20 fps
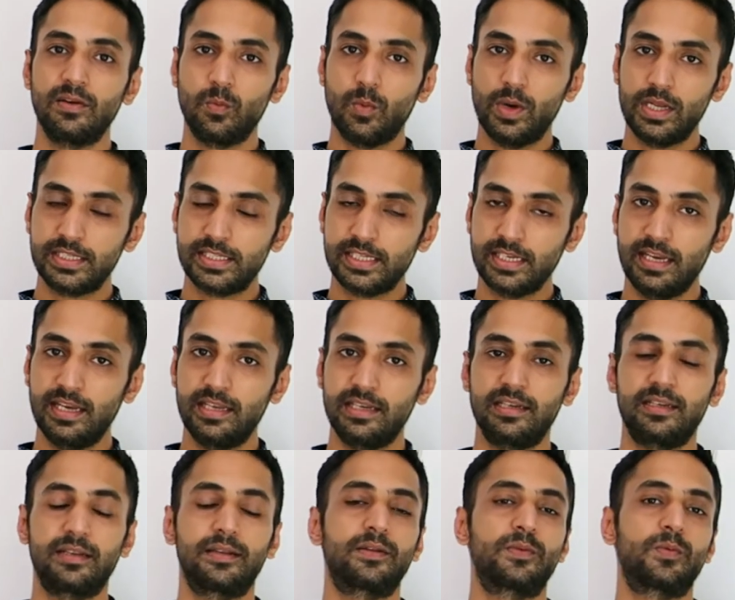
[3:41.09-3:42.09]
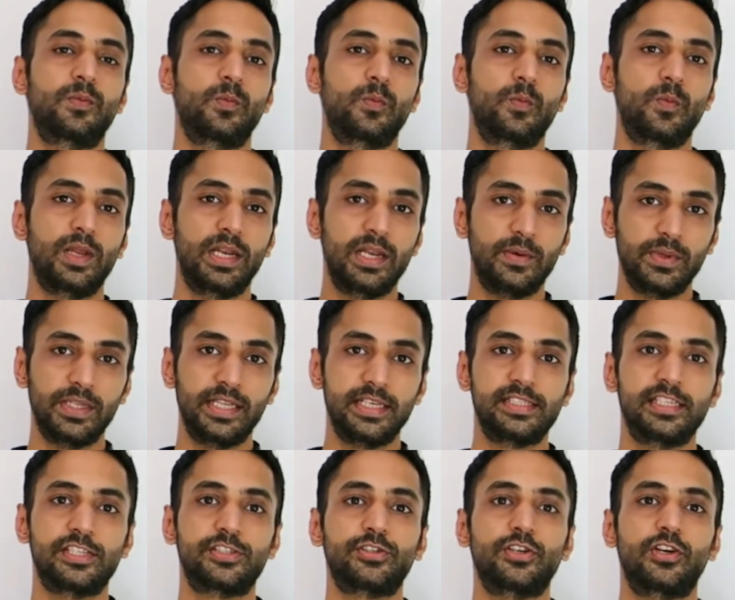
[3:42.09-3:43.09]
Once again, whenever
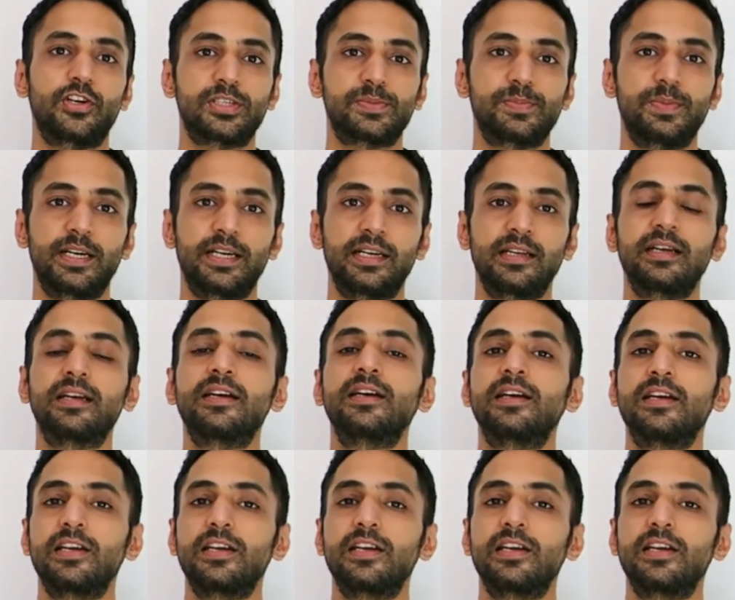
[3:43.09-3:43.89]
there's a stock split,